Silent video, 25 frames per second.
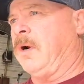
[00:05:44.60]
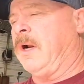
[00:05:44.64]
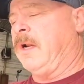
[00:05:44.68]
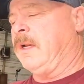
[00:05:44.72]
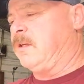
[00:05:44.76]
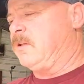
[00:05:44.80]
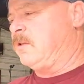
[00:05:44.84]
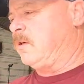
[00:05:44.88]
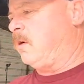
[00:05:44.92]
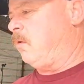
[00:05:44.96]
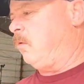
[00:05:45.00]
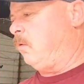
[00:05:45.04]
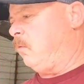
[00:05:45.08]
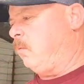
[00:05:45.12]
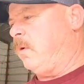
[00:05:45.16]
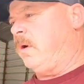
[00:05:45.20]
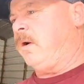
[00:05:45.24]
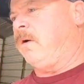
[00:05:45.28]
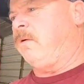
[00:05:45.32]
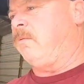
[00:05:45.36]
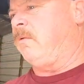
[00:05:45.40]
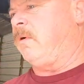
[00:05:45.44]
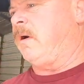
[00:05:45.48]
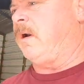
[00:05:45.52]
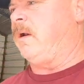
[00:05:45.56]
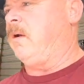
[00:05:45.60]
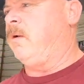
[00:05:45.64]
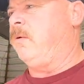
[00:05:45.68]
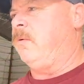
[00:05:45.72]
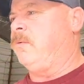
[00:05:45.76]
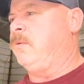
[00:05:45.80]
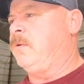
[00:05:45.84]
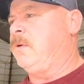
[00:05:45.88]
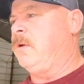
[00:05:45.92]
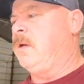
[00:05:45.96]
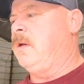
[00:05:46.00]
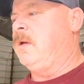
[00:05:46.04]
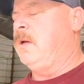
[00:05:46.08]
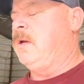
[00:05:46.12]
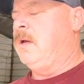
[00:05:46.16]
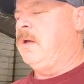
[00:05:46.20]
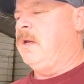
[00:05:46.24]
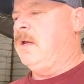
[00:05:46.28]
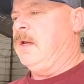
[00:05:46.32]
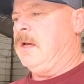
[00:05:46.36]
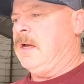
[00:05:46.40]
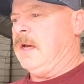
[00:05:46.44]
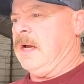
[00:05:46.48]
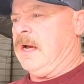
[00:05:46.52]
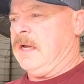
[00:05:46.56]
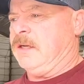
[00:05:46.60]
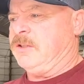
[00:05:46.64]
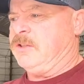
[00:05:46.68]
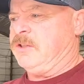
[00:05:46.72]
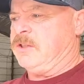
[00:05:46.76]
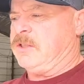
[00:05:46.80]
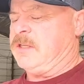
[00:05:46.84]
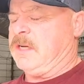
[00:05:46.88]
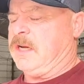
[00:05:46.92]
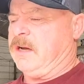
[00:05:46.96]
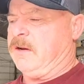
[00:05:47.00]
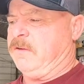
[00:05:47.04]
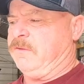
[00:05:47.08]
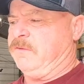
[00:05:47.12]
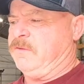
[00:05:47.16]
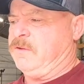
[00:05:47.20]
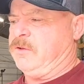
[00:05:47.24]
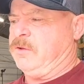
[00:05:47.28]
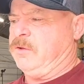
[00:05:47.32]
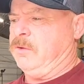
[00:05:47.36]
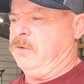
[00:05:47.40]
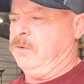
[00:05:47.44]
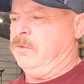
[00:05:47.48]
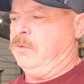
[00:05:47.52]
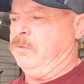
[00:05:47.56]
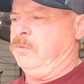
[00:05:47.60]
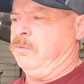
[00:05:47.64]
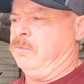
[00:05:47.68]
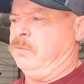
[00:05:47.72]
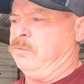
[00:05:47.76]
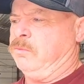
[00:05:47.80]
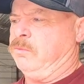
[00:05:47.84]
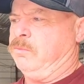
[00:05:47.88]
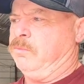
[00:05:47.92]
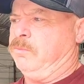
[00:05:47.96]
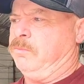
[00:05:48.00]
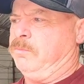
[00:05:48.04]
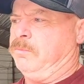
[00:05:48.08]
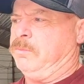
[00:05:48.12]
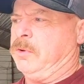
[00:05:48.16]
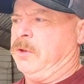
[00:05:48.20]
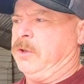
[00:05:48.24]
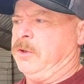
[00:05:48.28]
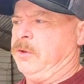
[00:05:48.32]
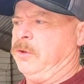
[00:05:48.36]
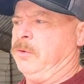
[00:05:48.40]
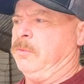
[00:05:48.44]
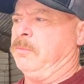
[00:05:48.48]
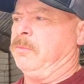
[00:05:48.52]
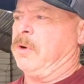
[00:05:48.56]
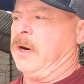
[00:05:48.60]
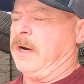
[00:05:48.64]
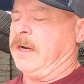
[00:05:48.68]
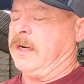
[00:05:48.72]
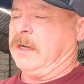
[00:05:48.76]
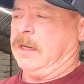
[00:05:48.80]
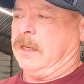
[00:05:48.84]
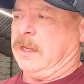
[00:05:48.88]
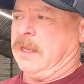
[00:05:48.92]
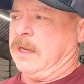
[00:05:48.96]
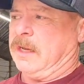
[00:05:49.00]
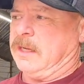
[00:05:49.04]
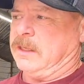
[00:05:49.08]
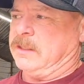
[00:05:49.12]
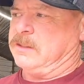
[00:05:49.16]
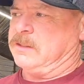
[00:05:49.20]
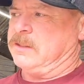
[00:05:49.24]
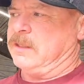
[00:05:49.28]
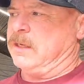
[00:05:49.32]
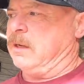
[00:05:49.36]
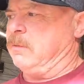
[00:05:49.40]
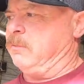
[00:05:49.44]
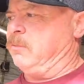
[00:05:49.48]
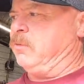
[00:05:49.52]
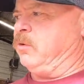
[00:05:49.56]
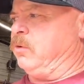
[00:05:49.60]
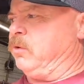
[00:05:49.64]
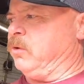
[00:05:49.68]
brakes all the way around. I just have to put new brake lines, and I'm